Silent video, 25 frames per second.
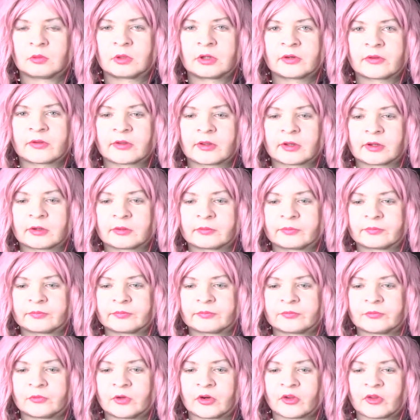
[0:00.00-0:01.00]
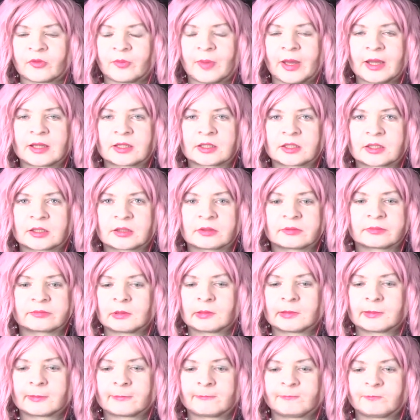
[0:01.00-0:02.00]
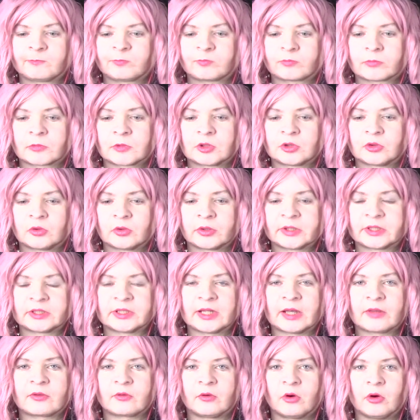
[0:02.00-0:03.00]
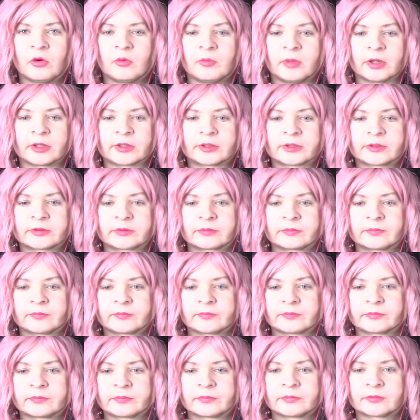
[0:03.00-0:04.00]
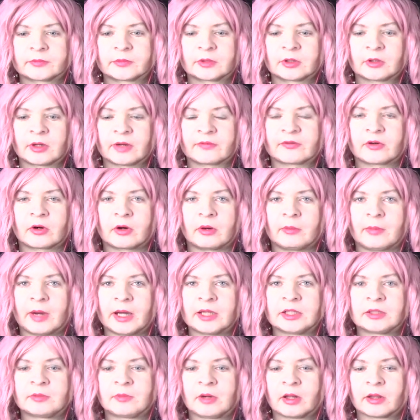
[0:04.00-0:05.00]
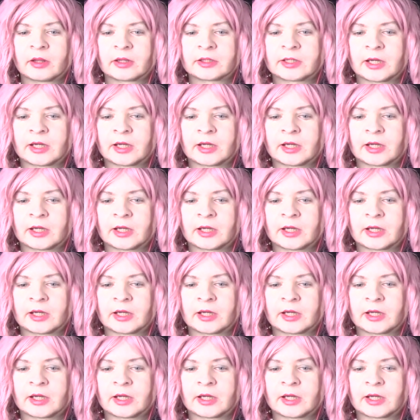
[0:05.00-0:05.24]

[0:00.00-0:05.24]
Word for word: Where's the respect? Sure, it's death row, but you don't have to remind him all the